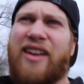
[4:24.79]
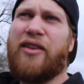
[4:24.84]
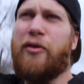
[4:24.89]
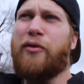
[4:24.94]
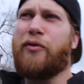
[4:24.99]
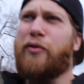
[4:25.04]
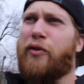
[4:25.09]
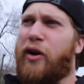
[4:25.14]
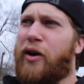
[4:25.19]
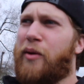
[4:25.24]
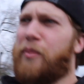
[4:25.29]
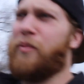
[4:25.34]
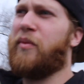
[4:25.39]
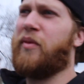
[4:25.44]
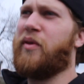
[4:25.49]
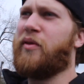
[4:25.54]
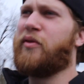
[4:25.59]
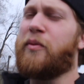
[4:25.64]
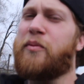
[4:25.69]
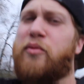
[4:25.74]
from
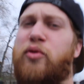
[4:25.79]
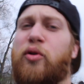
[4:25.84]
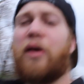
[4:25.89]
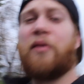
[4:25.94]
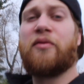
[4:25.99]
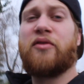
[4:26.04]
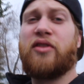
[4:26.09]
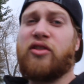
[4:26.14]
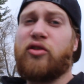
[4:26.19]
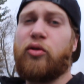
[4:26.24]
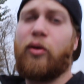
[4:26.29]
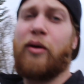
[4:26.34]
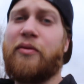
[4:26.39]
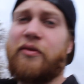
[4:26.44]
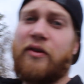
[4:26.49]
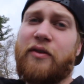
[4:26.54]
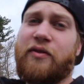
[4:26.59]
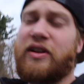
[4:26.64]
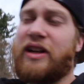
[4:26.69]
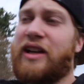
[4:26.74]
12 to
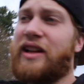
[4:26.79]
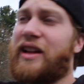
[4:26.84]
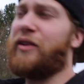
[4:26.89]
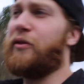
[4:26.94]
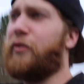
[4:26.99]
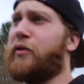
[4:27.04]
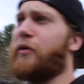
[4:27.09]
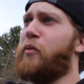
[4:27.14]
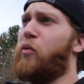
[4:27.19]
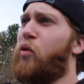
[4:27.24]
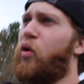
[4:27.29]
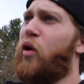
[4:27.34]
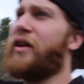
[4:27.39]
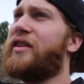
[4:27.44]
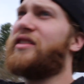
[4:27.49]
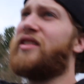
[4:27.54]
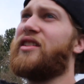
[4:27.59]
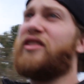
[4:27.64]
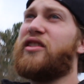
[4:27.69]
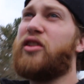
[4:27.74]
12:50, and then from
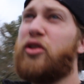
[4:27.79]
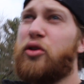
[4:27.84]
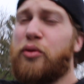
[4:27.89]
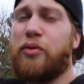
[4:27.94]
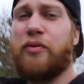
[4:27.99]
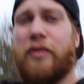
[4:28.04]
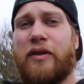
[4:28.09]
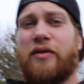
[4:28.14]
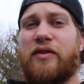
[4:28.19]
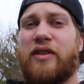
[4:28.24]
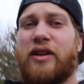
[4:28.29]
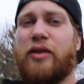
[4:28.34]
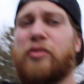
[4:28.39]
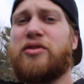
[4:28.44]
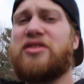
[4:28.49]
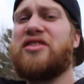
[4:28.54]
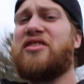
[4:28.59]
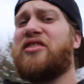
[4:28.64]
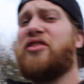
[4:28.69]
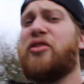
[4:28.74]
1 to 2:50,
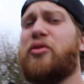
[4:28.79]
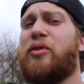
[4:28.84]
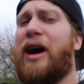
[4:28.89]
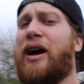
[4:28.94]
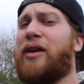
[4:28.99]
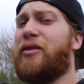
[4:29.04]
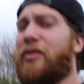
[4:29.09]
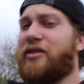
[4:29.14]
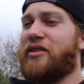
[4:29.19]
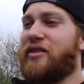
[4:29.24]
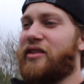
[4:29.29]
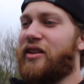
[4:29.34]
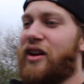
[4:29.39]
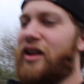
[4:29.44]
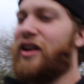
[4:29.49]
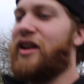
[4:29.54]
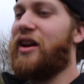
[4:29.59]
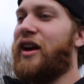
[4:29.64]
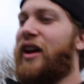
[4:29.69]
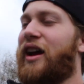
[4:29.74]
which is 2 hours,
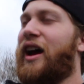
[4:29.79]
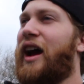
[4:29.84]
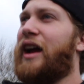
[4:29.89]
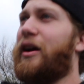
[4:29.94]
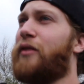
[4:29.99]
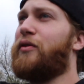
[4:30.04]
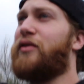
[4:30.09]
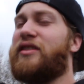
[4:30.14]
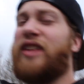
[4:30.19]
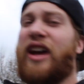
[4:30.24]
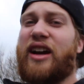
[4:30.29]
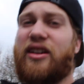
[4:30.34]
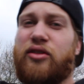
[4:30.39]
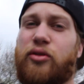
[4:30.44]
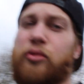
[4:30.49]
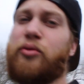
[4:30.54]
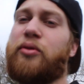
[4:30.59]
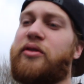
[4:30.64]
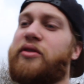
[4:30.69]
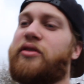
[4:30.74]
I have tech
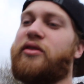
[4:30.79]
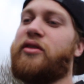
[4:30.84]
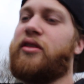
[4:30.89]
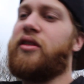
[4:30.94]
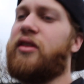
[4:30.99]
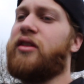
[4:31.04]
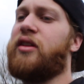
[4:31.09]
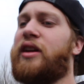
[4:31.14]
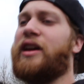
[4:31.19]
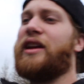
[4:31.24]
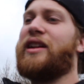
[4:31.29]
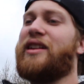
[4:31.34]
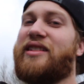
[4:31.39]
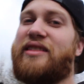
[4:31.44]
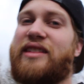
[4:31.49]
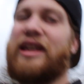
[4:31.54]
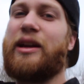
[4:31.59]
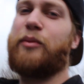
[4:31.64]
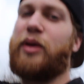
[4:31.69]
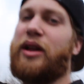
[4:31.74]
tools in the
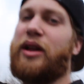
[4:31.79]
same